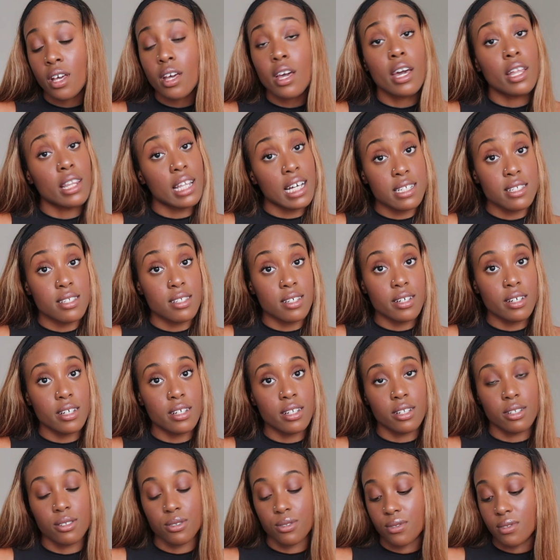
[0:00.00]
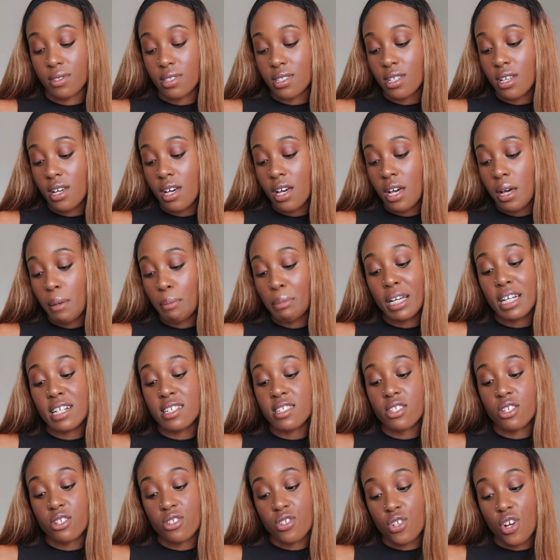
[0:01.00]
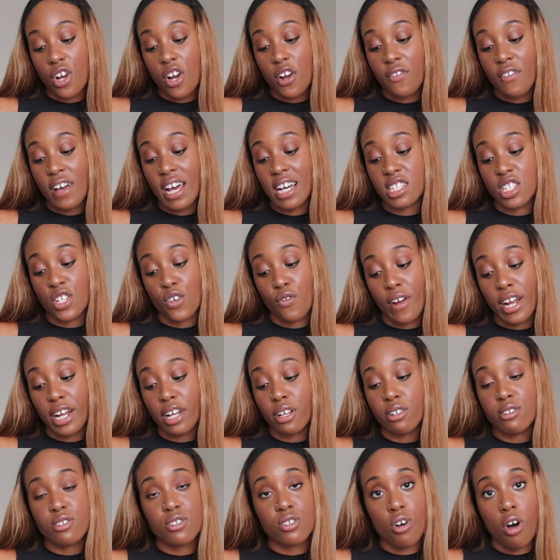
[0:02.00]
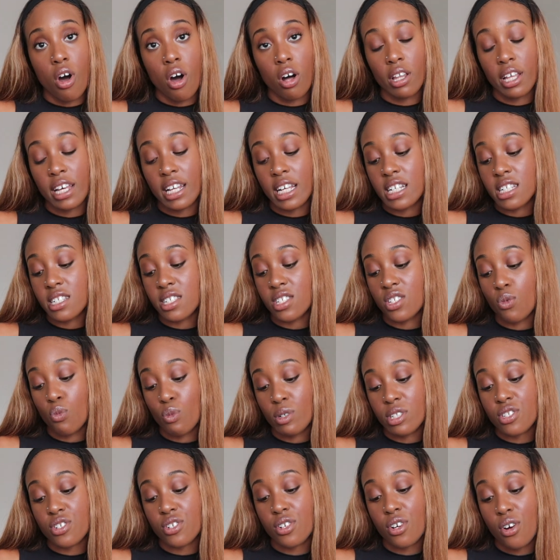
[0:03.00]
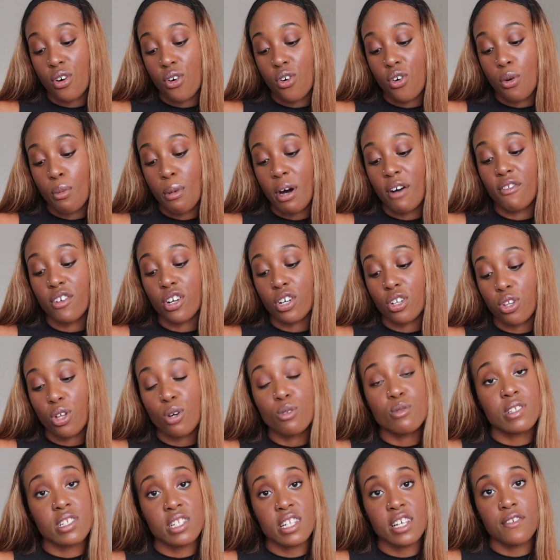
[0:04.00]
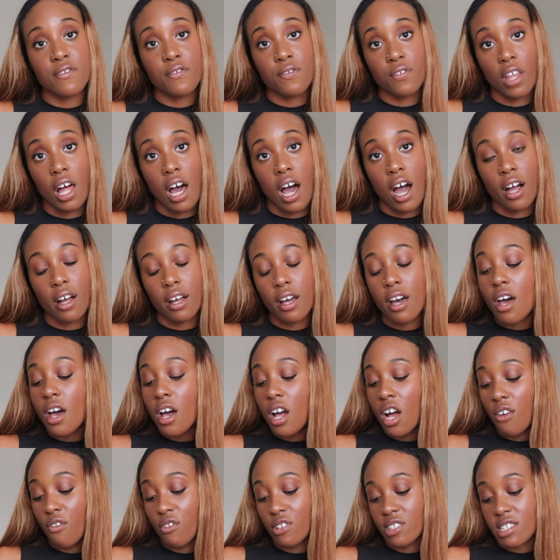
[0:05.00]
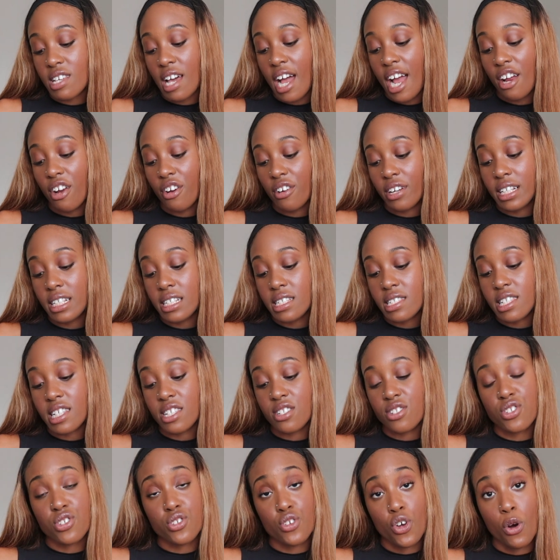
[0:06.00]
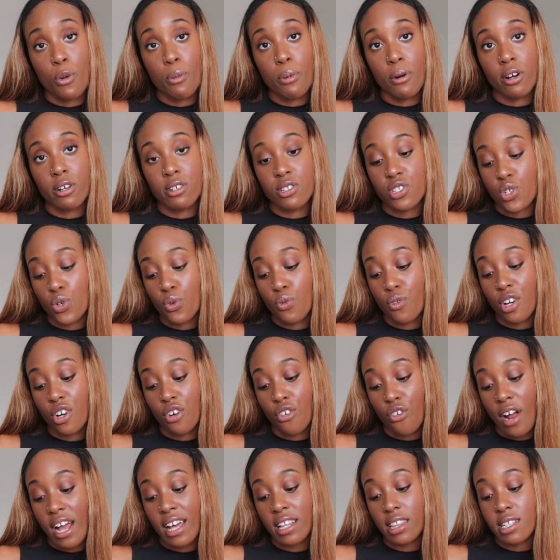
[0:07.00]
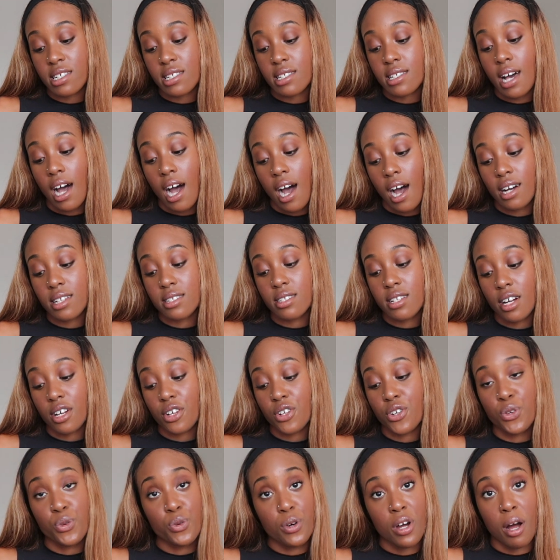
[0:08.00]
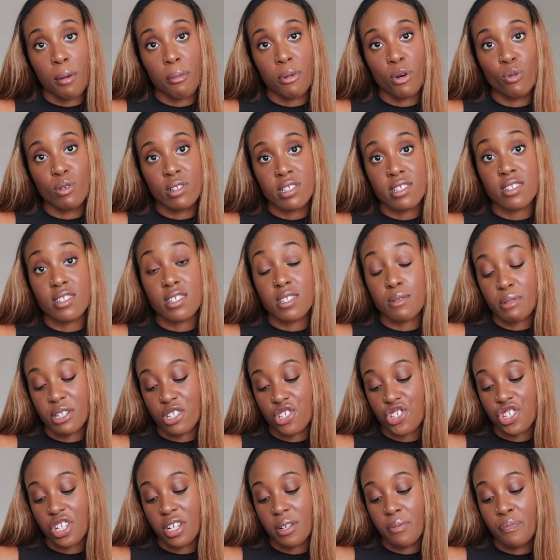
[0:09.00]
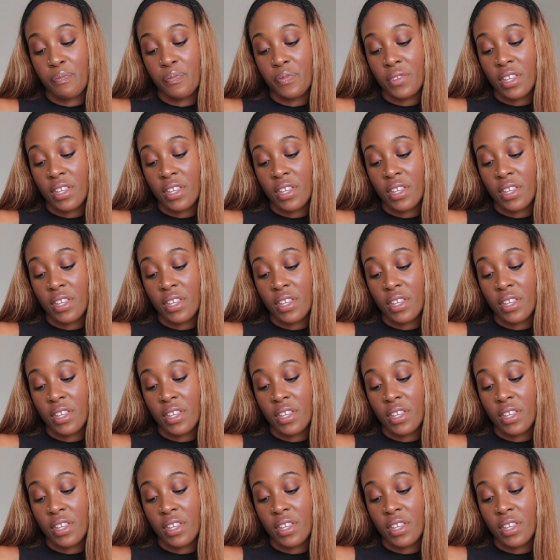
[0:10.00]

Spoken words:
And that's the good news, because the surf, as the regulars call it, is the winter home of a close-knit flock of retirees and snowbirds who regret this odd duck newcomer with suspicion